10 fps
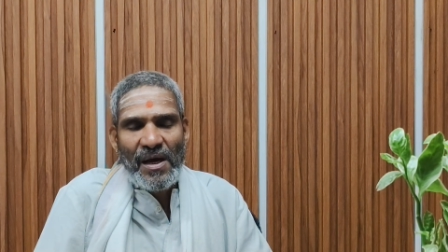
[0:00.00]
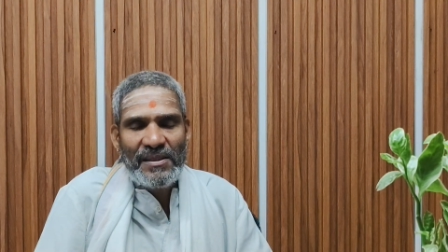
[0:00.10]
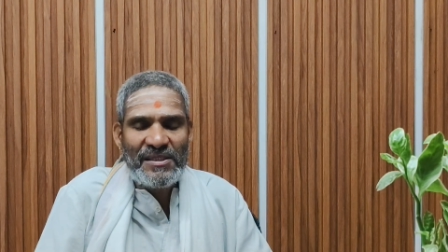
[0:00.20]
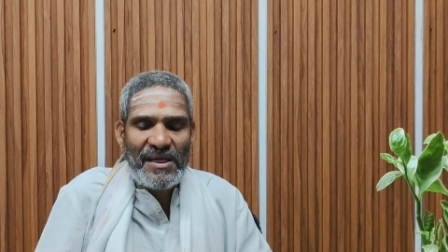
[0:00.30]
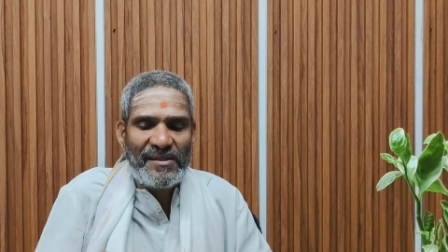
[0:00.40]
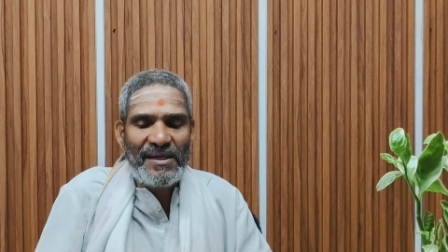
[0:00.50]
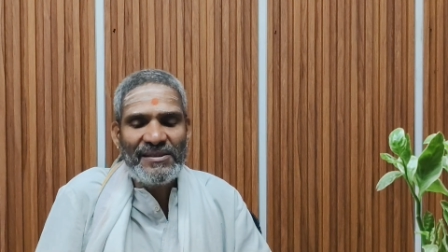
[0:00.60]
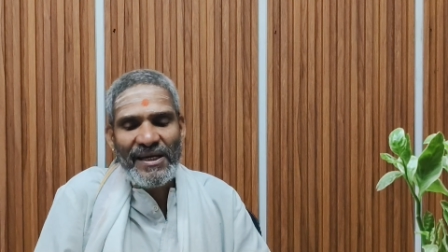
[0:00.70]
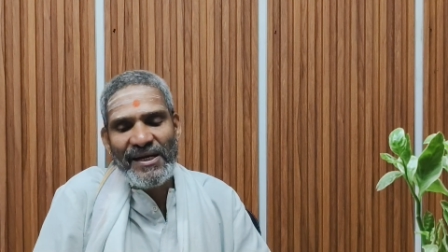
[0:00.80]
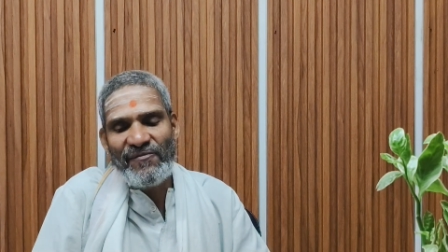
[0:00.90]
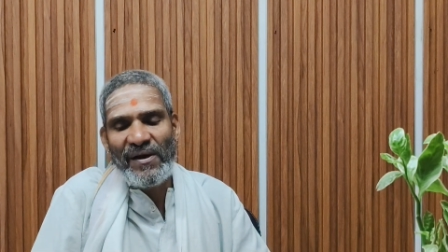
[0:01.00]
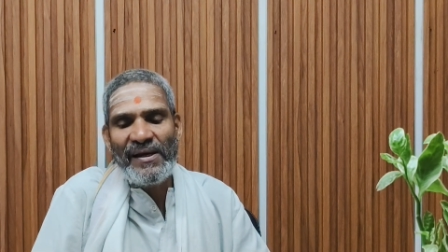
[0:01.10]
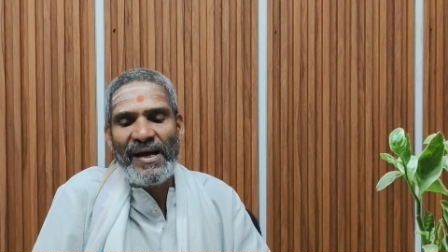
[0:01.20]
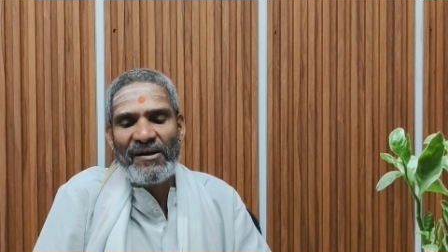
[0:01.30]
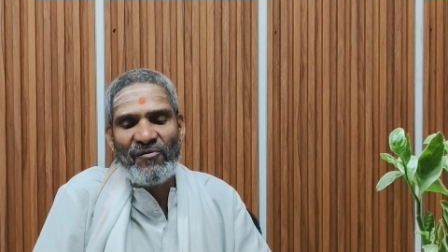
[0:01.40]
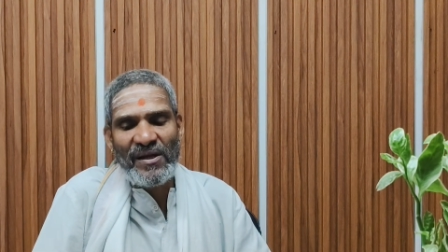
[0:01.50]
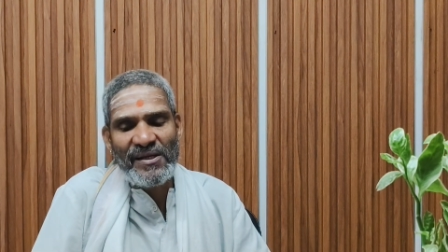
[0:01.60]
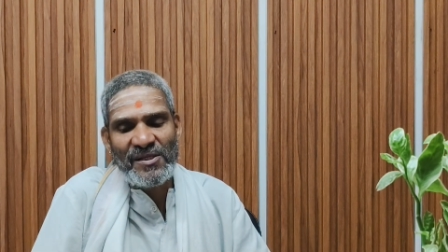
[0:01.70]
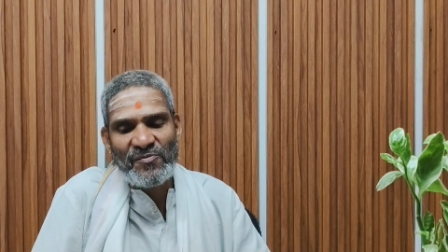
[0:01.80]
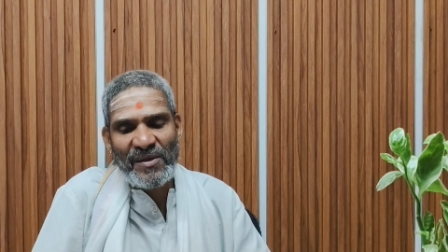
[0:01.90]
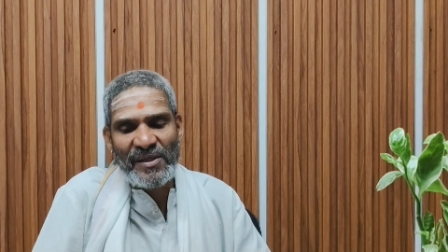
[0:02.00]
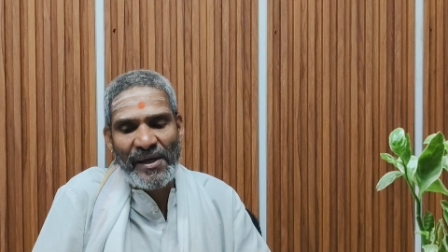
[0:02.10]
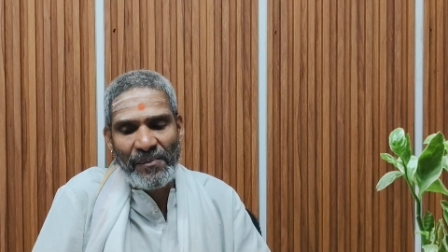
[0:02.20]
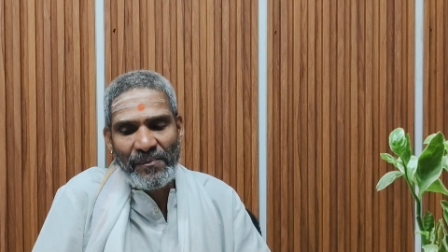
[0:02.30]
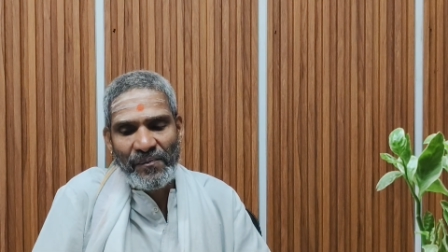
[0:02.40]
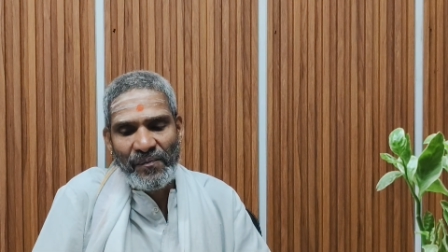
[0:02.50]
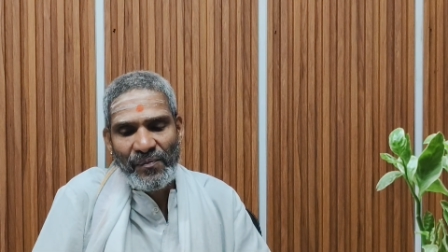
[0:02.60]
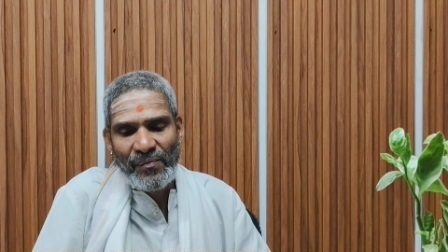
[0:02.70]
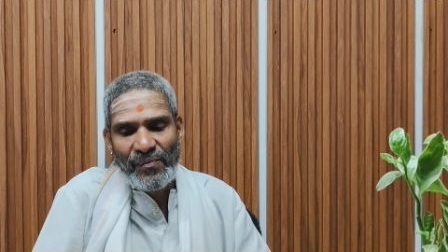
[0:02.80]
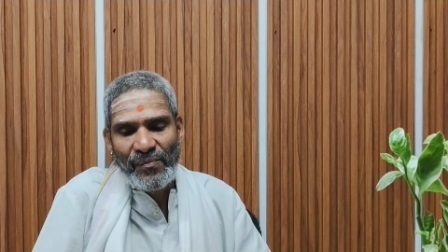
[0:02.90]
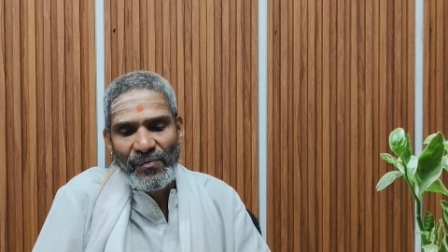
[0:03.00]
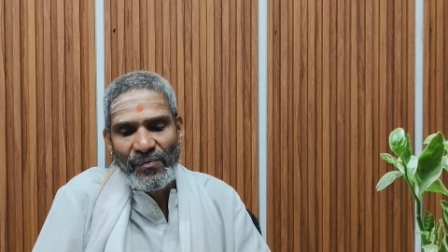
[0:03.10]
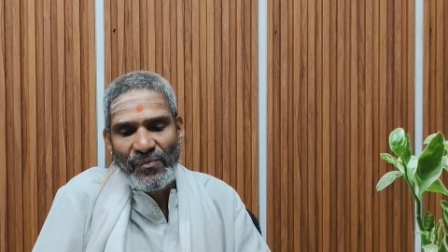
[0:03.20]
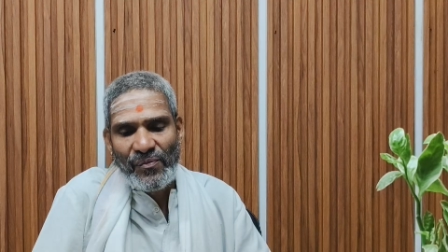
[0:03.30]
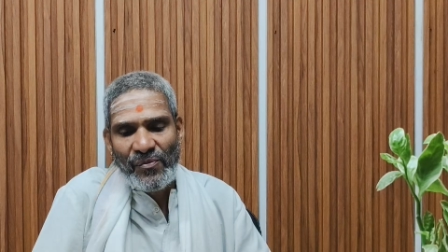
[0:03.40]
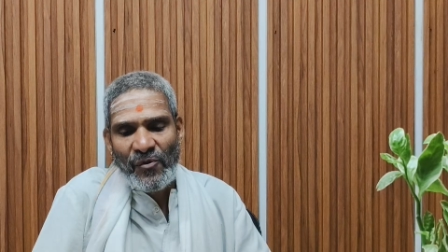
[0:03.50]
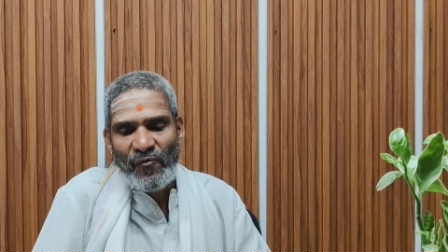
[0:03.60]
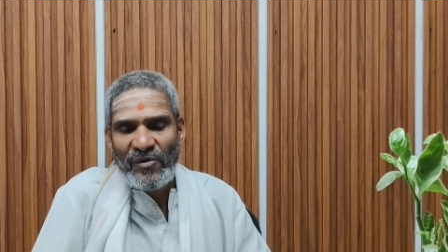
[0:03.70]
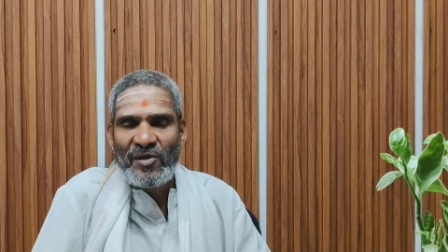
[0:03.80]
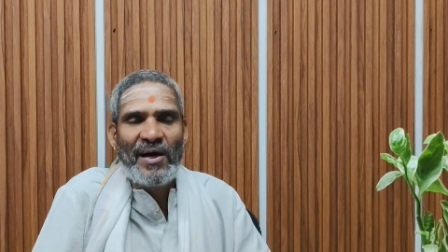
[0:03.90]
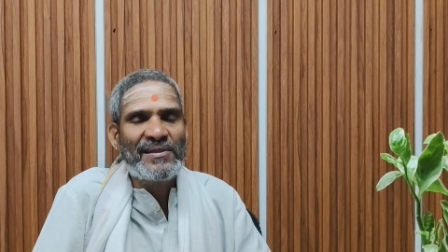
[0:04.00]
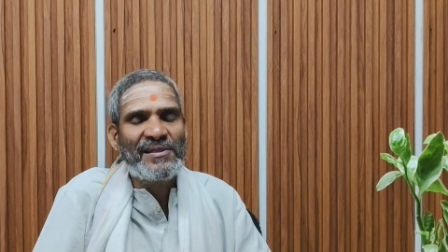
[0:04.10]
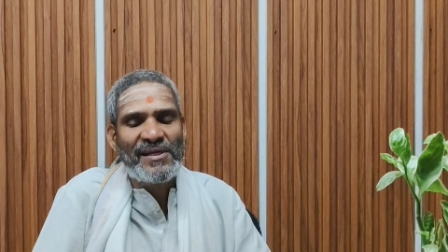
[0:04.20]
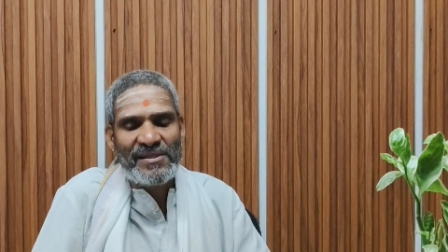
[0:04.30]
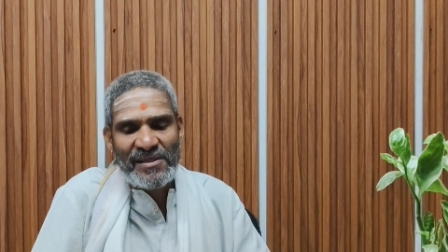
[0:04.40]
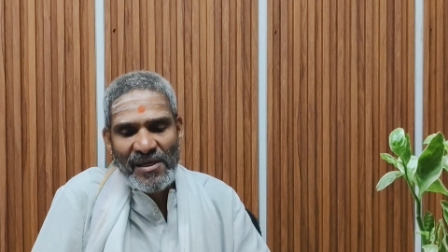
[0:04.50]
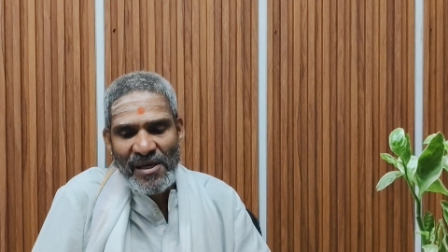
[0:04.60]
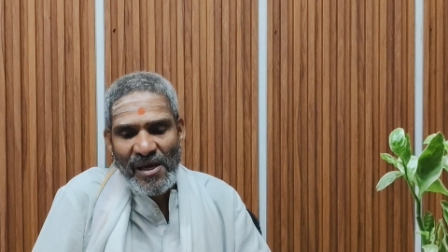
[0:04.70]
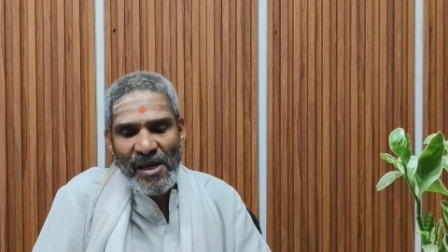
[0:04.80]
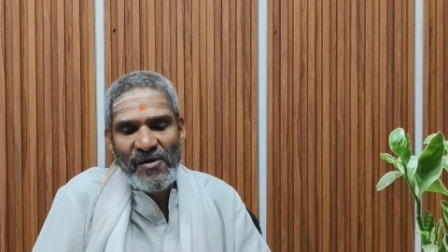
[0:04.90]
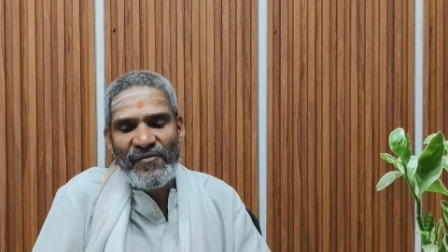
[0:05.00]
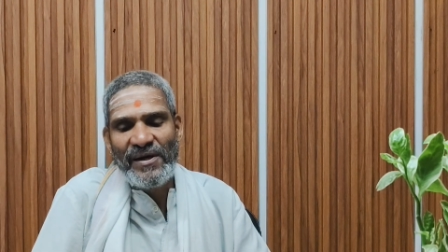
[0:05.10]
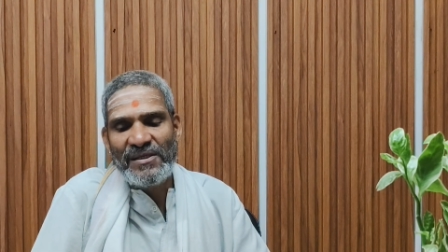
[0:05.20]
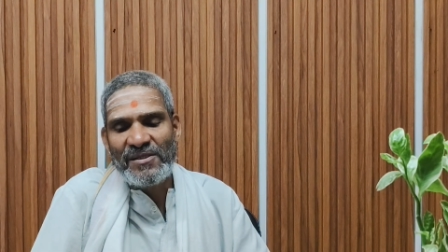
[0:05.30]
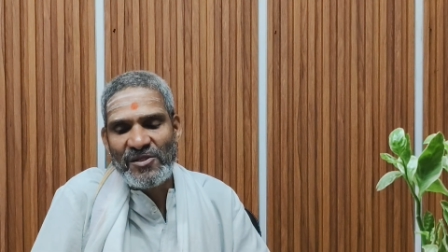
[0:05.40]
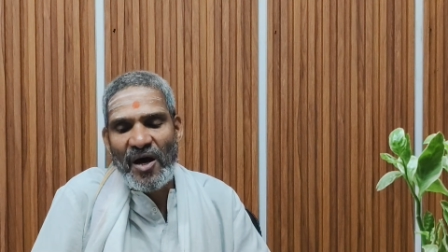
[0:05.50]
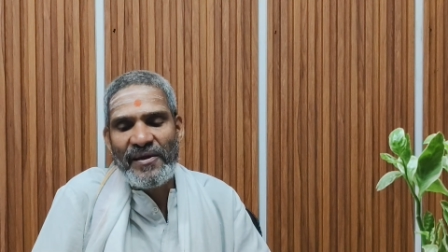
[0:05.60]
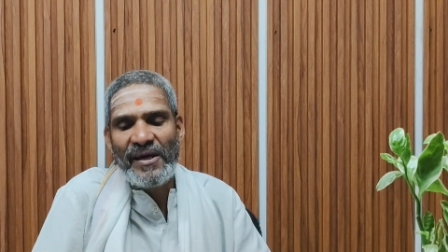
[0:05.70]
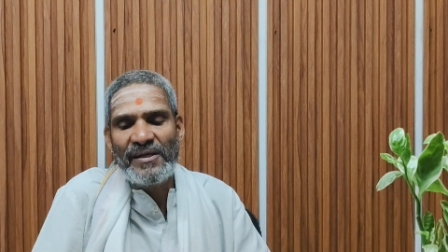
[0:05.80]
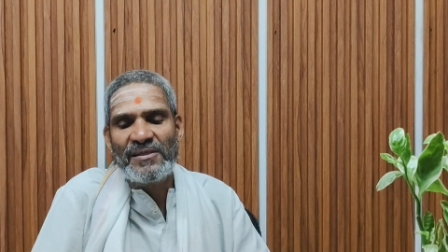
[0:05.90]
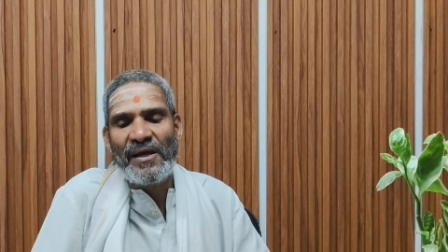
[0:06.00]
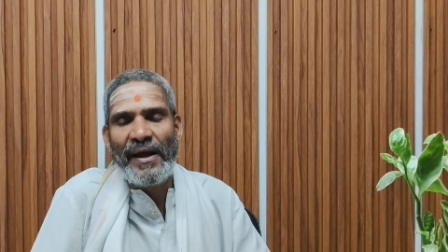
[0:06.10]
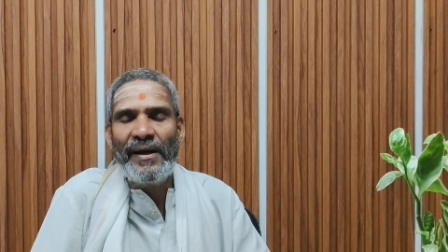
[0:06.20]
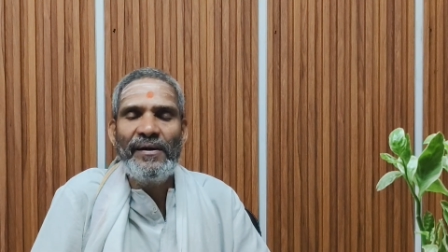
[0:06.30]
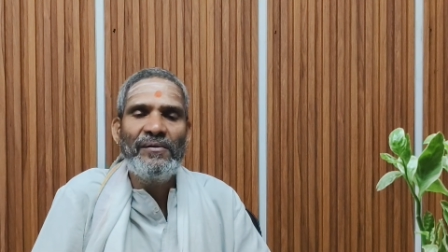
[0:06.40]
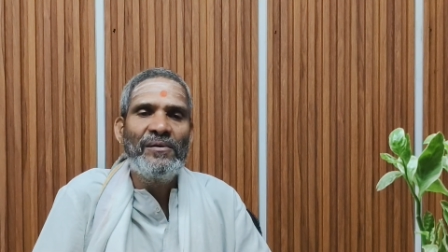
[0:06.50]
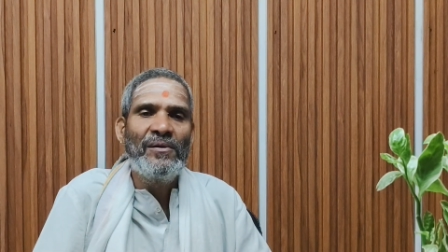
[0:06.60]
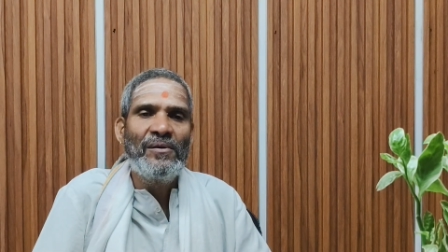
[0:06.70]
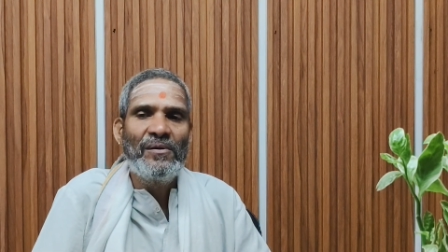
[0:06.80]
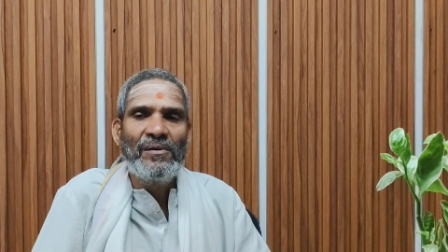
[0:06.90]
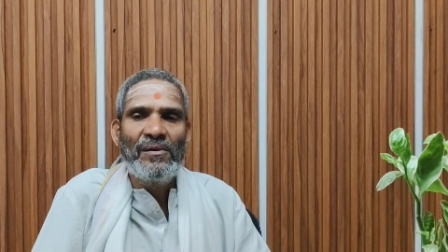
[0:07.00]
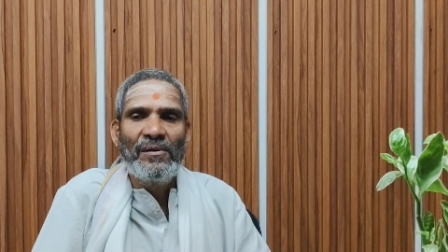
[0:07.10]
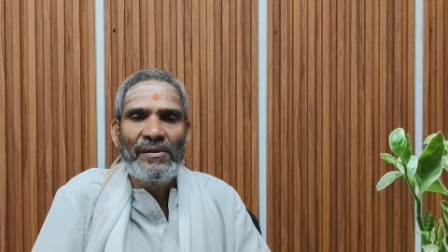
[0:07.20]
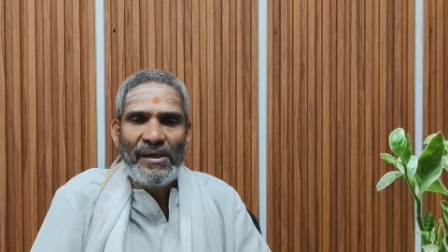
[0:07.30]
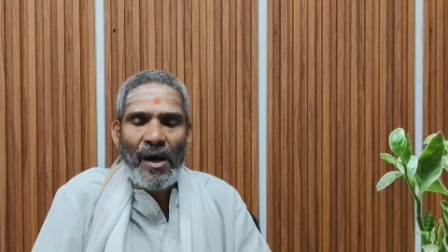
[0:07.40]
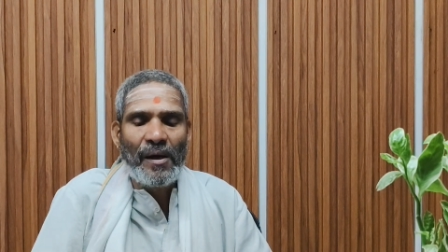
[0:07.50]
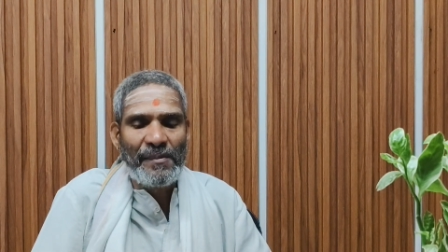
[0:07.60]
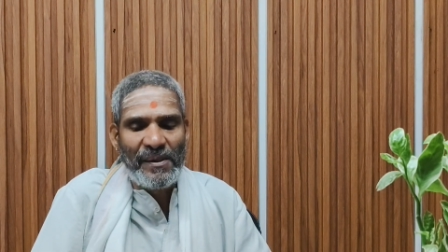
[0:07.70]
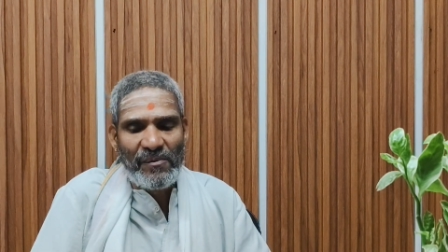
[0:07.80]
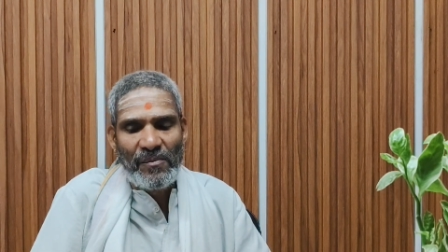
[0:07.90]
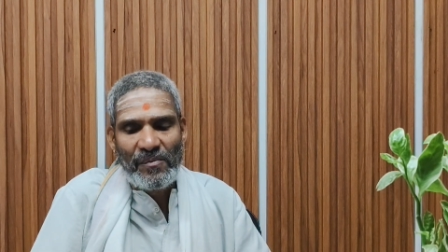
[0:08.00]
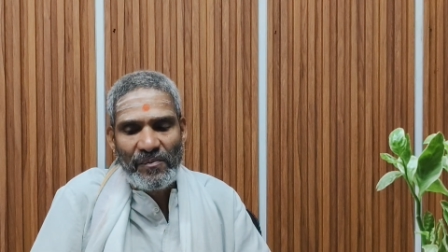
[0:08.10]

On the southern side, 1 lakh warriors were there with horses, elephants, chariots, and the army.